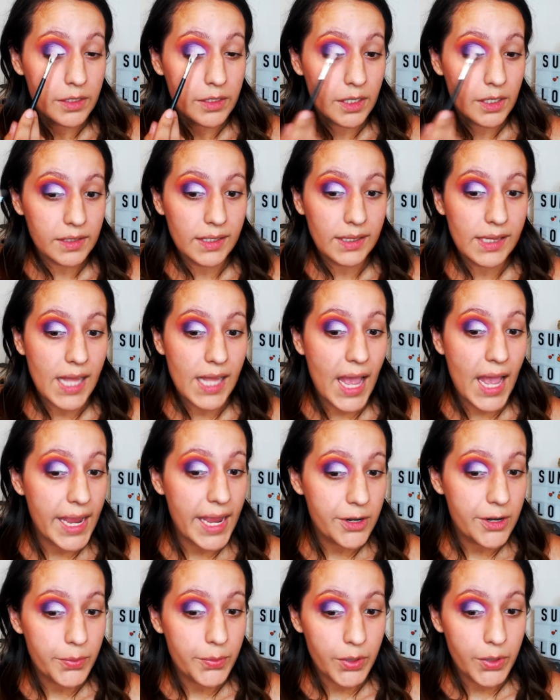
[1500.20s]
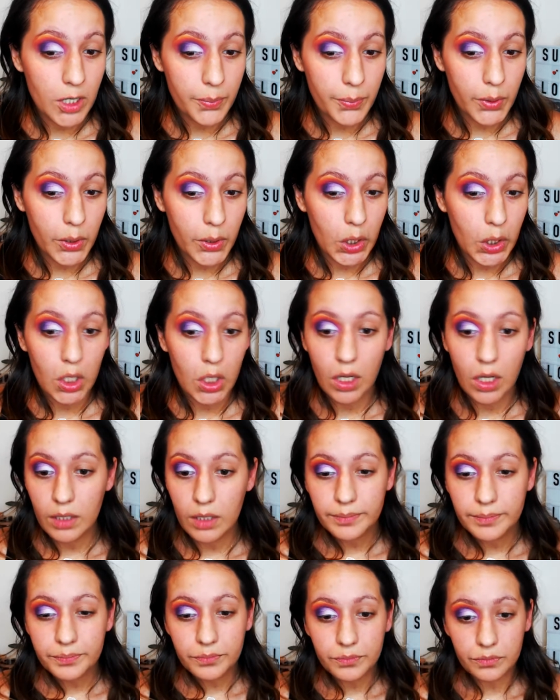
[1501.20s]
get the lighter
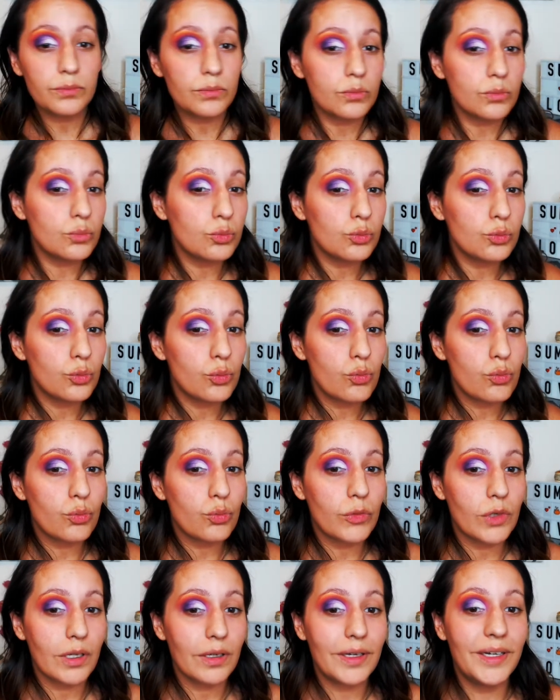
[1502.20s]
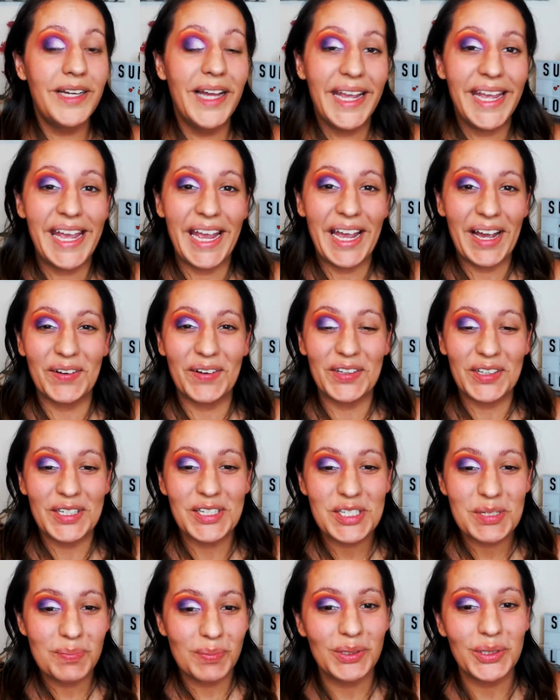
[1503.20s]
purple. Yeah, it
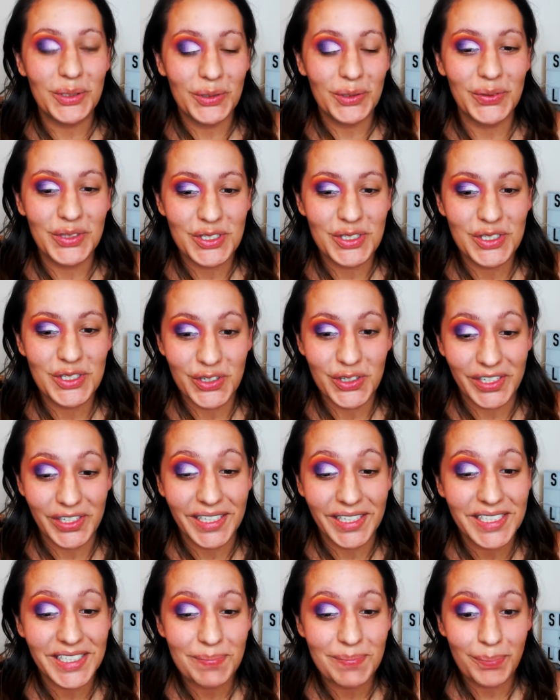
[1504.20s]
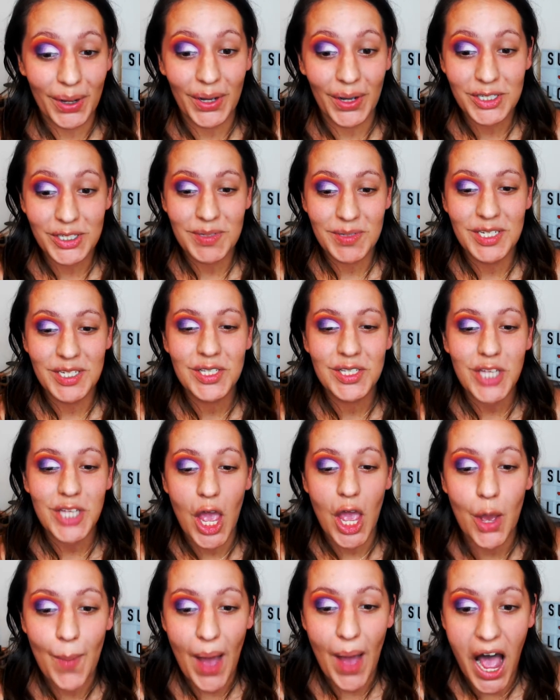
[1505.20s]
looks blue in the screen. Bugs me
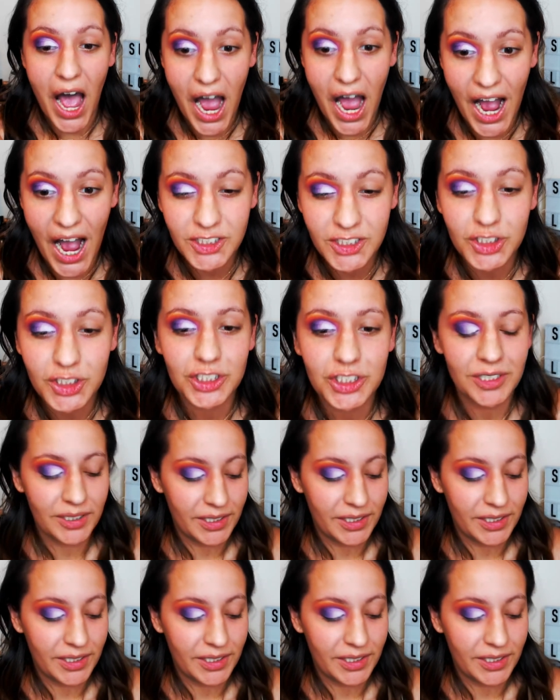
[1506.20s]
so much.